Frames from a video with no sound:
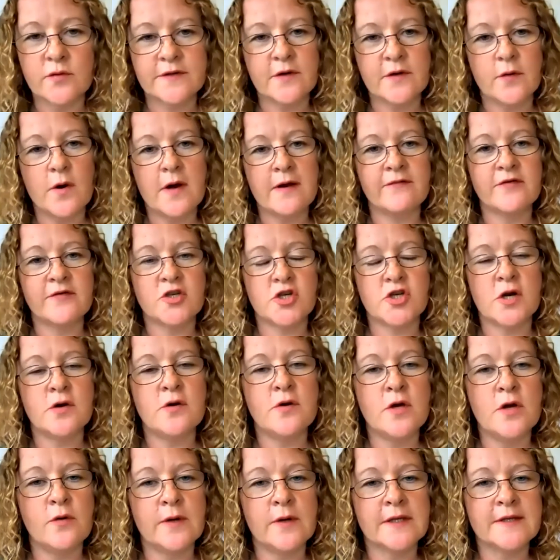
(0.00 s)
So I've
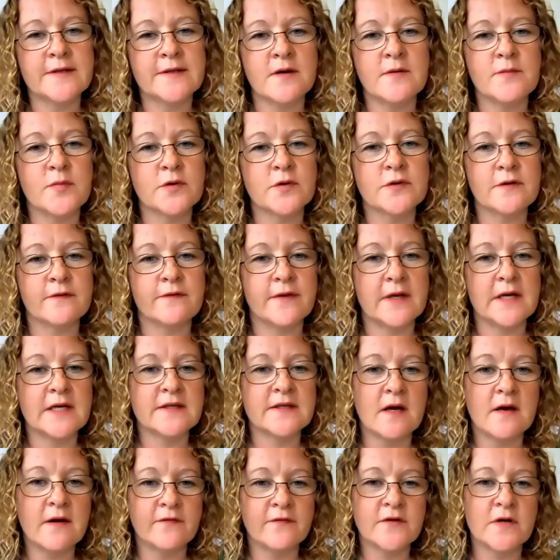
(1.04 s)
shown you examples of
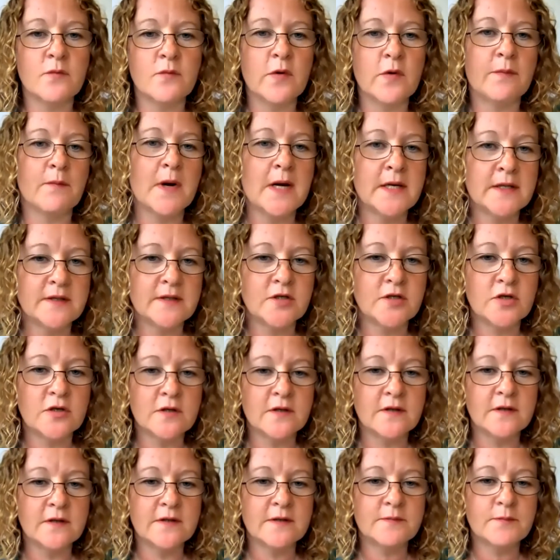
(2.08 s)
things I've done with my
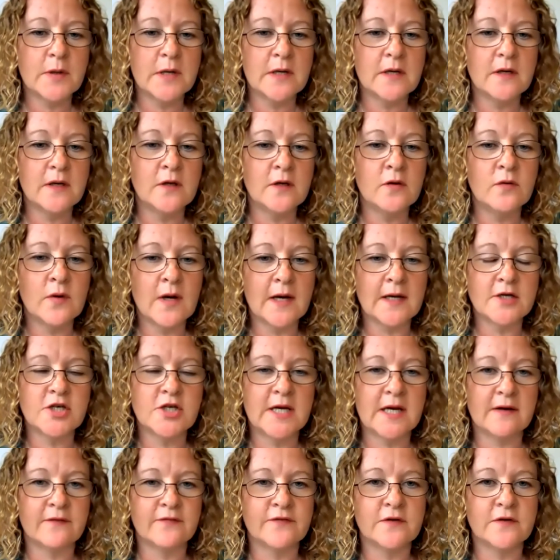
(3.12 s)
students, but you
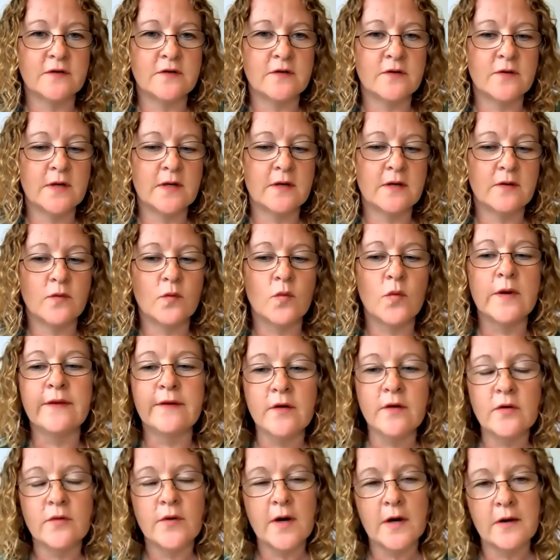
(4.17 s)
actually have to do it with
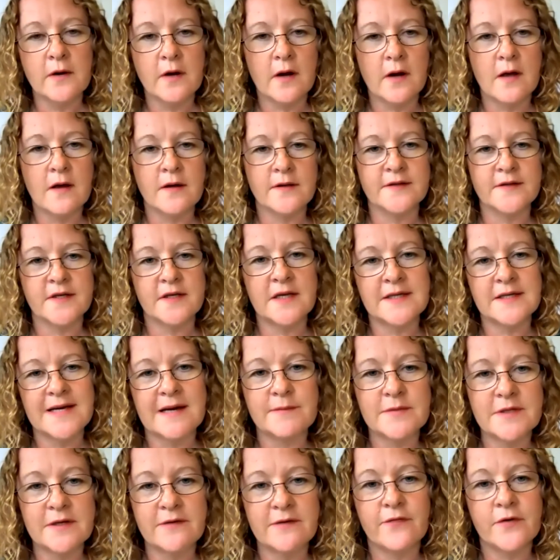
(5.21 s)
your own class and
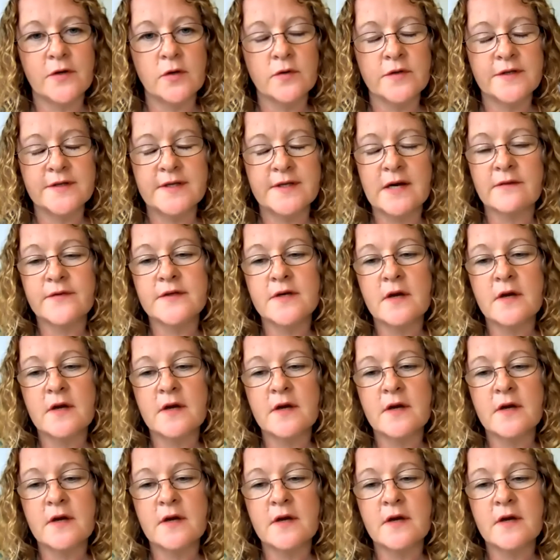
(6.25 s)
adapt it for yourself.